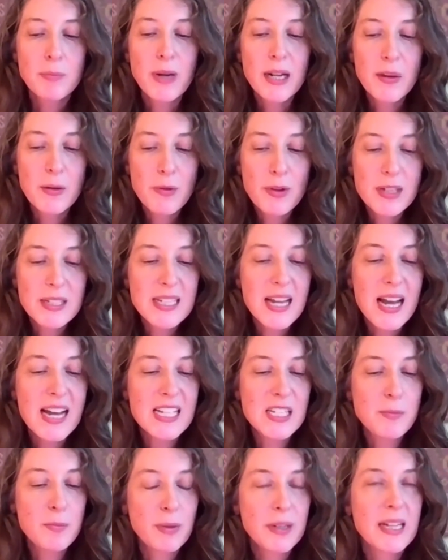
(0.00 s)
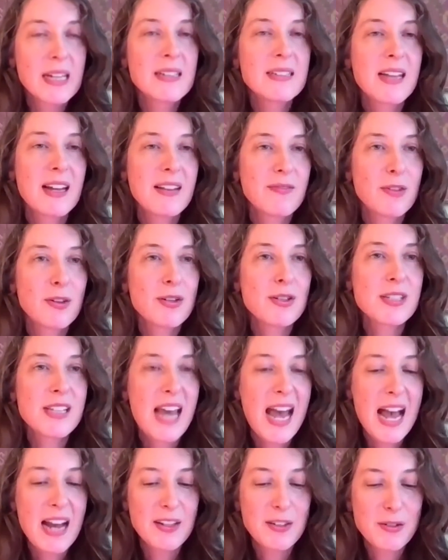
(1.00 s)
prioritize bringing diverse
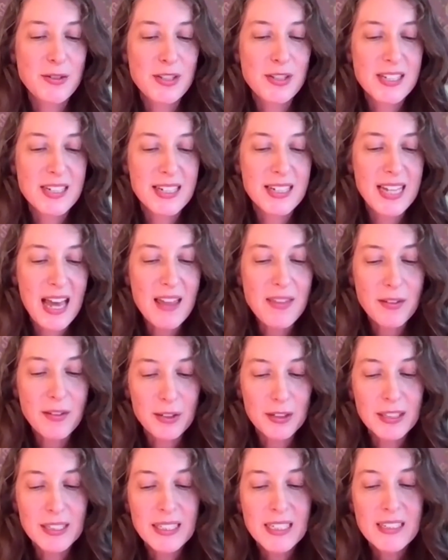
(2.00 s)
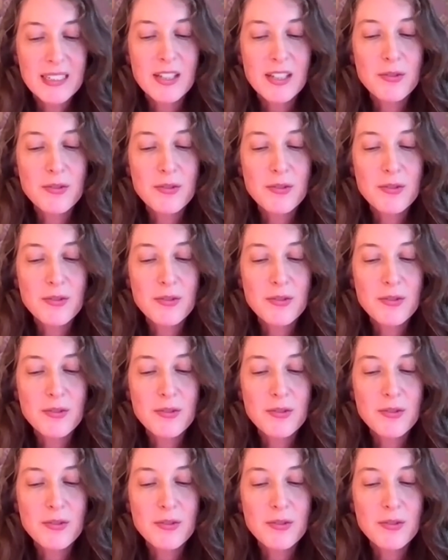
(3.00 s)
actors together